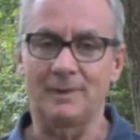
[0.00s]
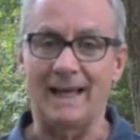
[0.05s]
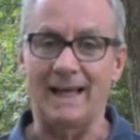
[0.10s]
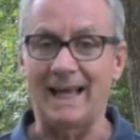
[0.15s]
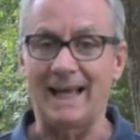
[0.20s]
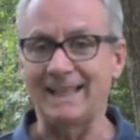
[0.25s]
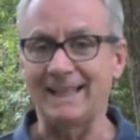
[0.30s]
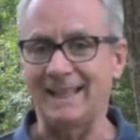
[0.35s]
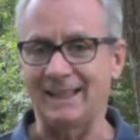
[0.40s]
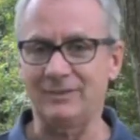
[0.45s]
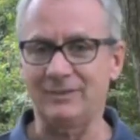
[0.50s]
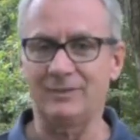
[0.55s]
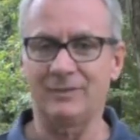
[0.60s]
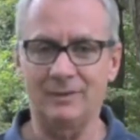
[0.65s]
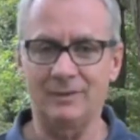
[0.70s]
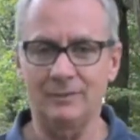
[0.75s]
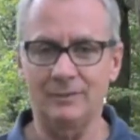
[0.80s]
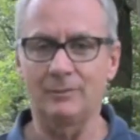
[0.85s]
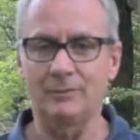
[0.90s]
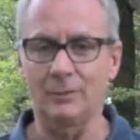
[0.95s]
and that's
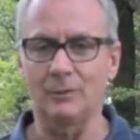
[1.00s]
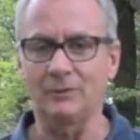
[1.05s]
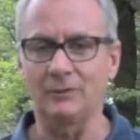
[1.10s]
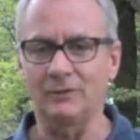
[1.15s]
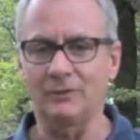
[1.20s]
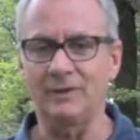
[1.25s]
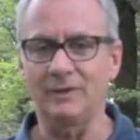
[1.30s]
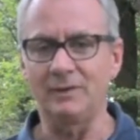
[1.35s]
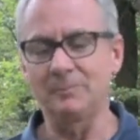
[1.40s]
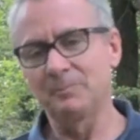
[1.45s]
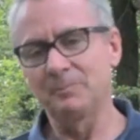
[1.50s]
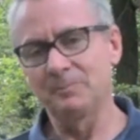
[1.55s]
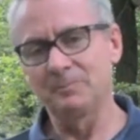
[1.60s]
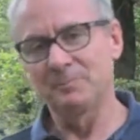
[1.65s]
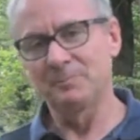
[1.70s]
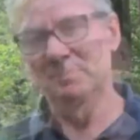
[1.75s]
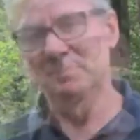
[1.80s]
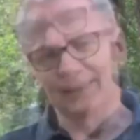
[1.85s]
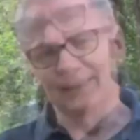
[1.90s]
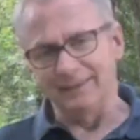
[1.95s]
fluency.
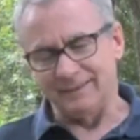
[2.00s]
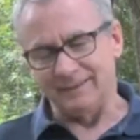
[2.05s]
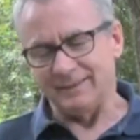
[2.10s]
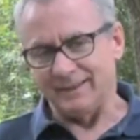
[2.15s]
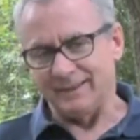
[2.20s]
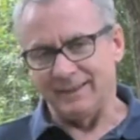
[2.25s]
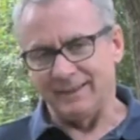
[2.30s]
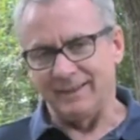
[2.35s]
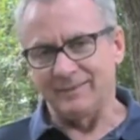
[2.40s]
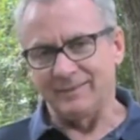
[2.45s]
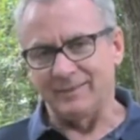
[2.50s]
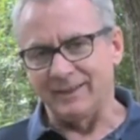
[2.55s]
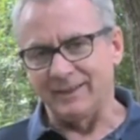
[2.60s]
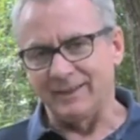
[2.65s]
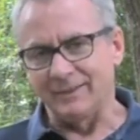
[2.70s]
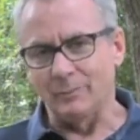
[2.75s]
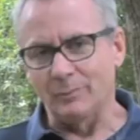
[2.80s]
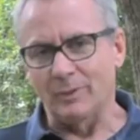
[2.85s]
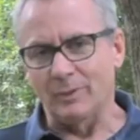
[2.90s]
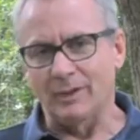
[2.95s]
In Italy,
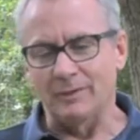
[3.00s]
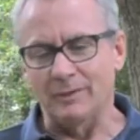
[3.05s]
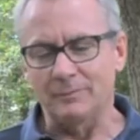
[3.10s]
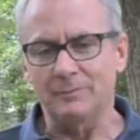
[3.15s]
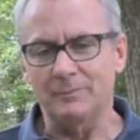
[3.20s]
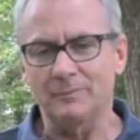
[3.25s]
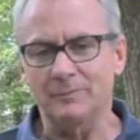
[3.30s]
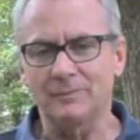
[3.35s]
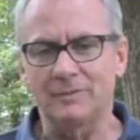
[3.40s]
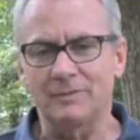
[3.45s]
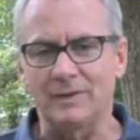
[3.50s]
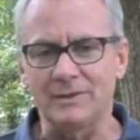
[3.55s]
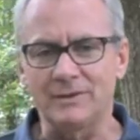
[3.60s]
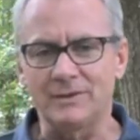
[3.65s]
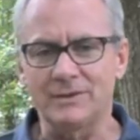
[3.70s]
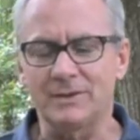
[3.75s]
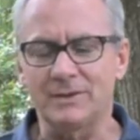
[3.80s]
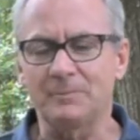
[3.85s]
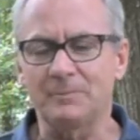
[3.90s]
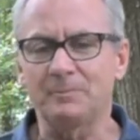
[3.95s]
where I teach,